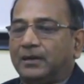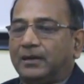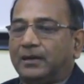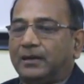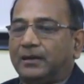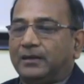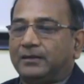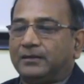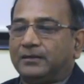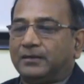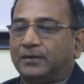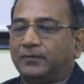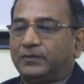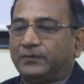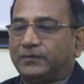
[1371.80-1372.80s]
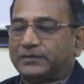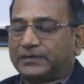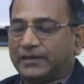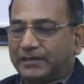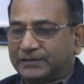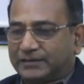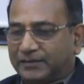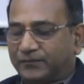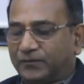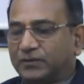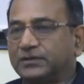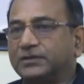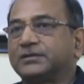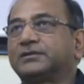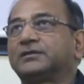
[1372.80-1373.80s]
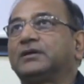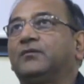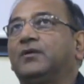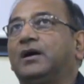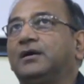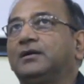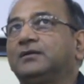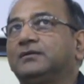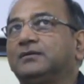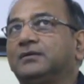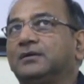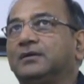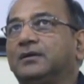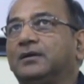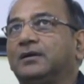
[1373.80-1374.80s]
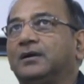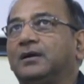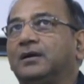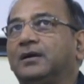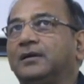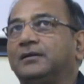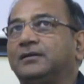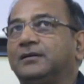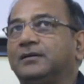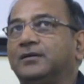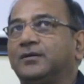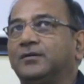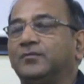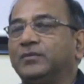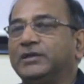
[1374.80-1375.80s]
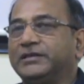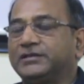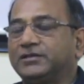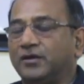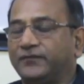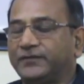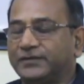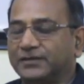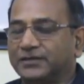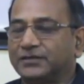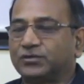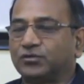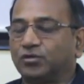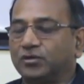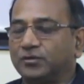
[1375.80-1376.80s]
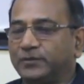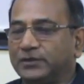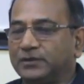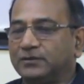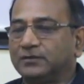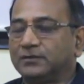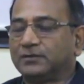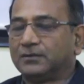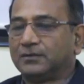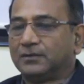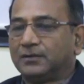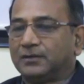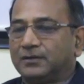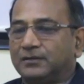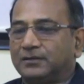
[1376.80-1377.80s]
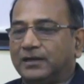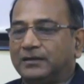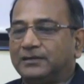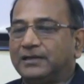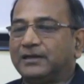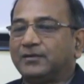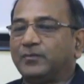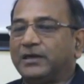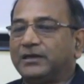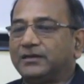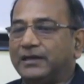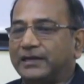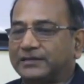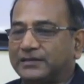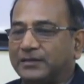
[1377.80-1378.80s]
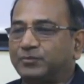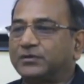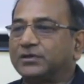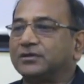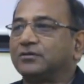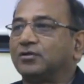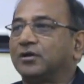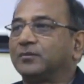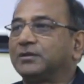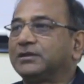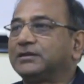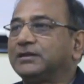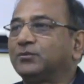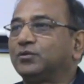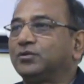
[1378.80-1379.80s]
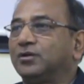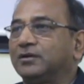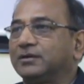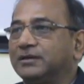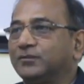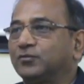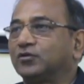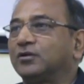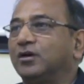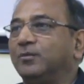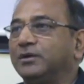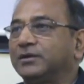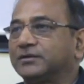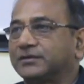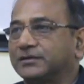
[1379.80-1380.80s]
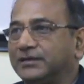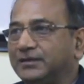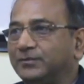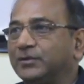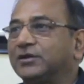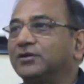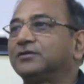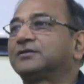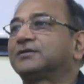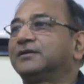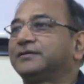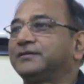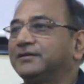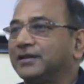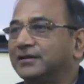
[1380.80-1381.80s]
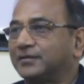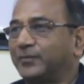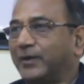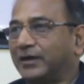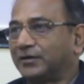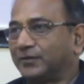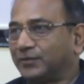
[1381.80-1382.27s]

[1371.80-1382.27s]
and we were selected for this award. The ministry officials told me that they had made an exception. Normally they would not give to a government scheme because you can see that it's part